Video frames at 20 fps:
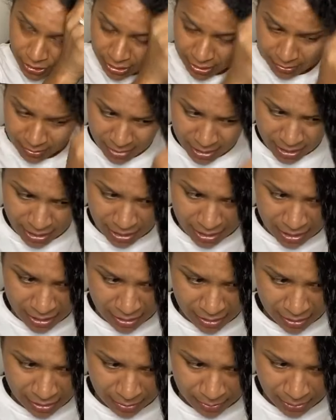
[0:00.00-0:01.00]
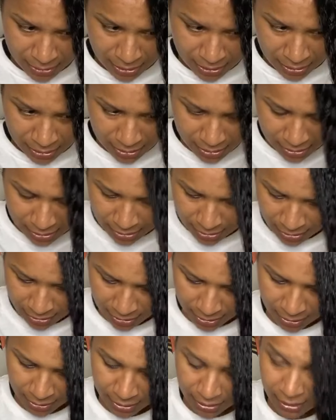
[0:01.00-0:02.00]
in my opinion.
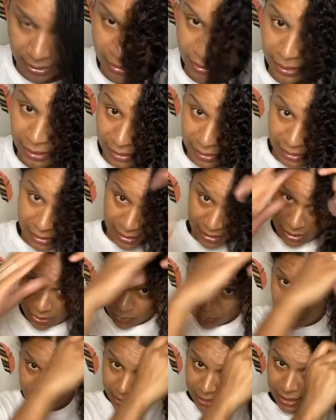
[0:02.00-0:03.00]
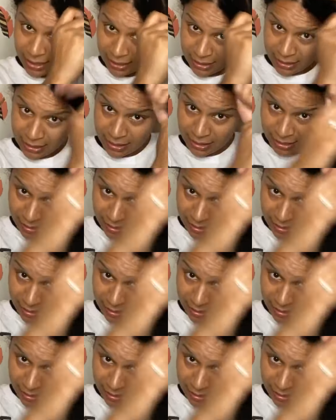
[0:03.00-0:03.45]
Get it wet.